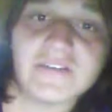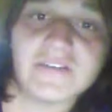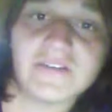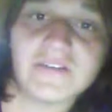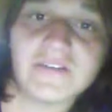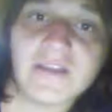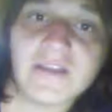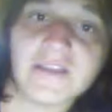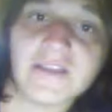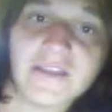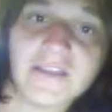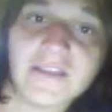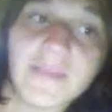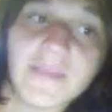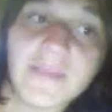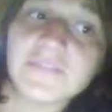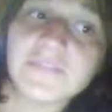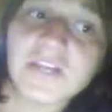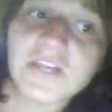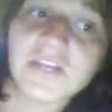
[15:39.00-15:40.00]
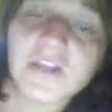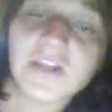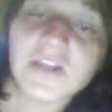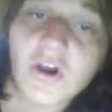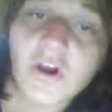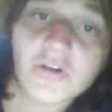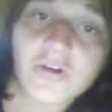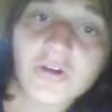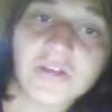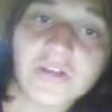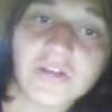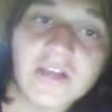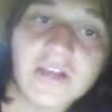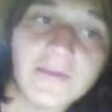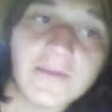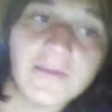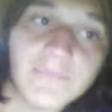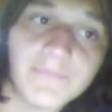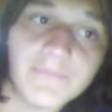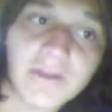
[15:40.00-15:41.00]
And an episodic arc,
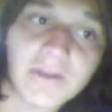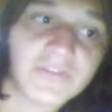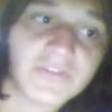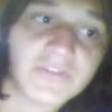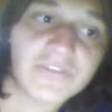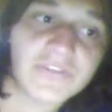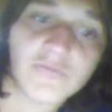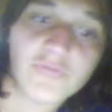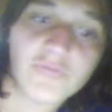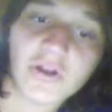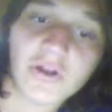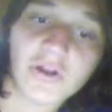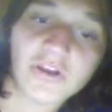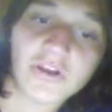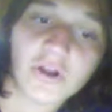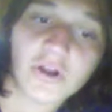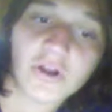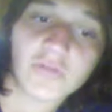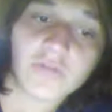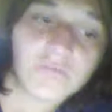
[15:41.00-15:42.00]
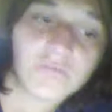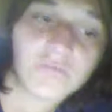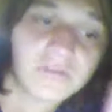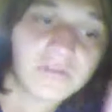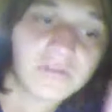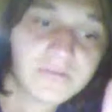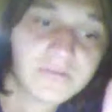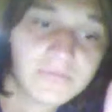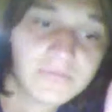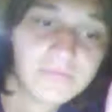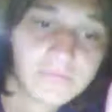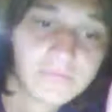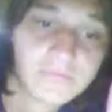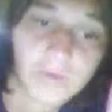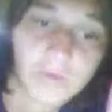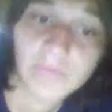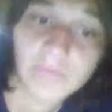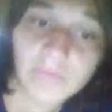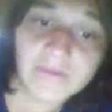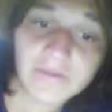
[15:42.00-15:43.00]
better than the Rarity arc, would
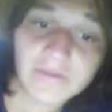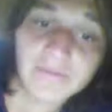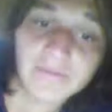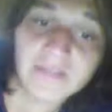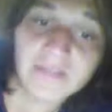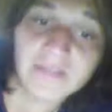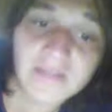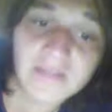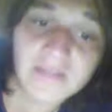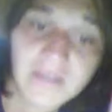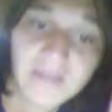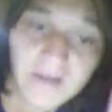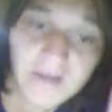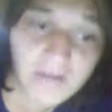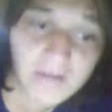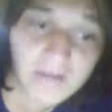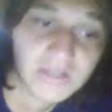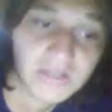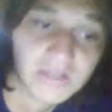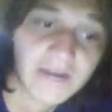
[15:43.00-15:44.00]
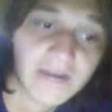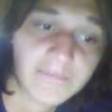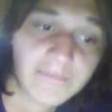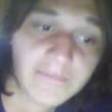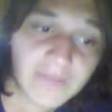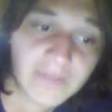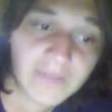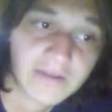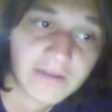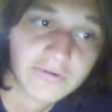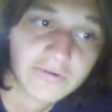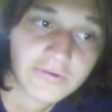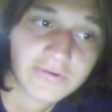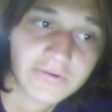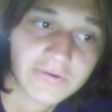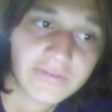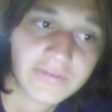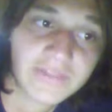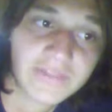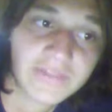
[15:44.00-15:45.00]
probably be a lot better
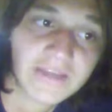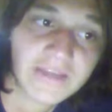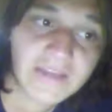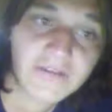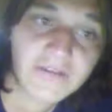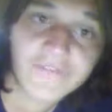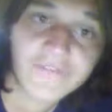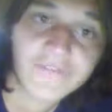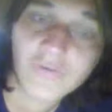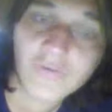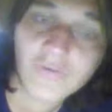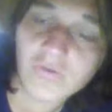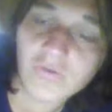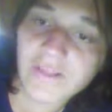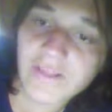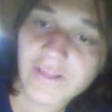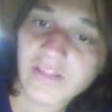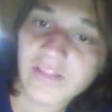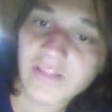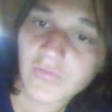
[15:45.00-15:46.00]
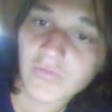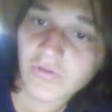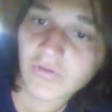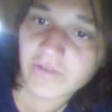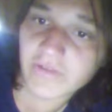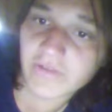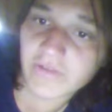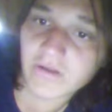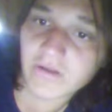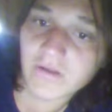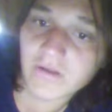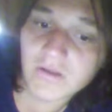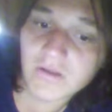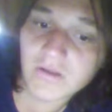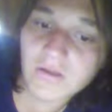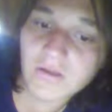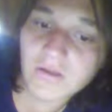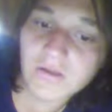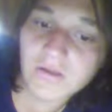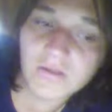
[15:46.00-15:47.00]
than a full-length movie.
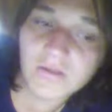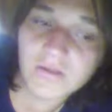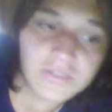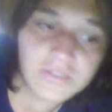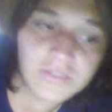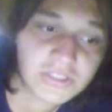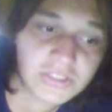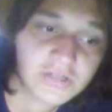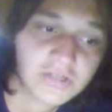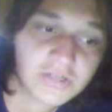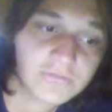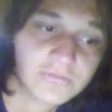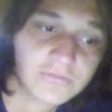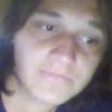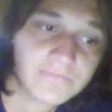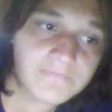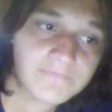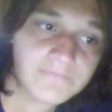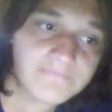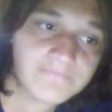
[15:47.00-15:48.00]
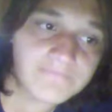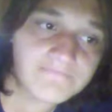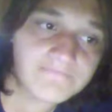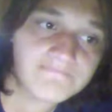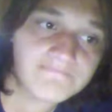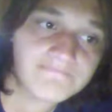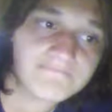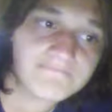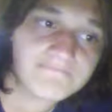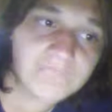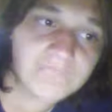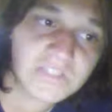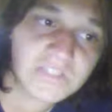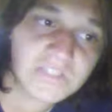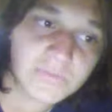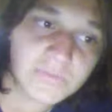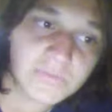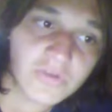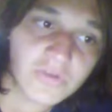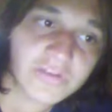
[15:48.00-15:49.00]
So, this
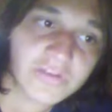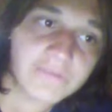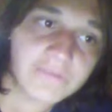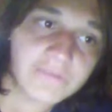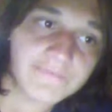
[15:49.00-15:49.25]
movie,